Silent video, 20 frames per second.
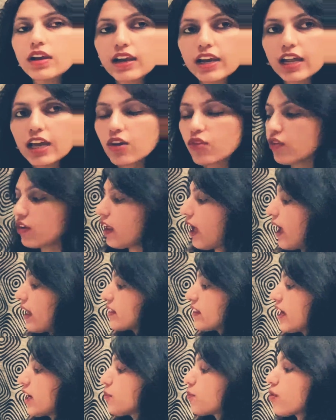liquid,
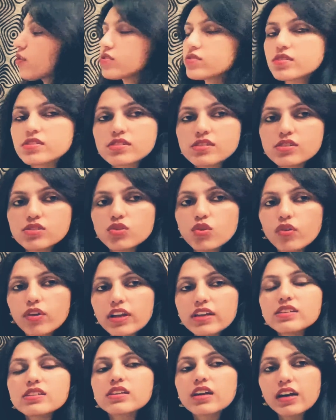and that process is known
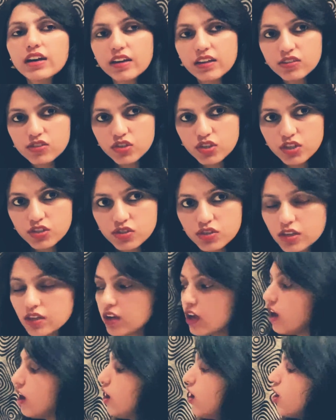as condensation,
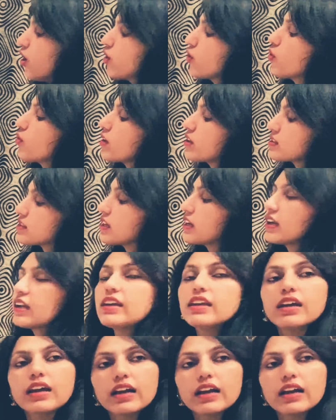or you can say it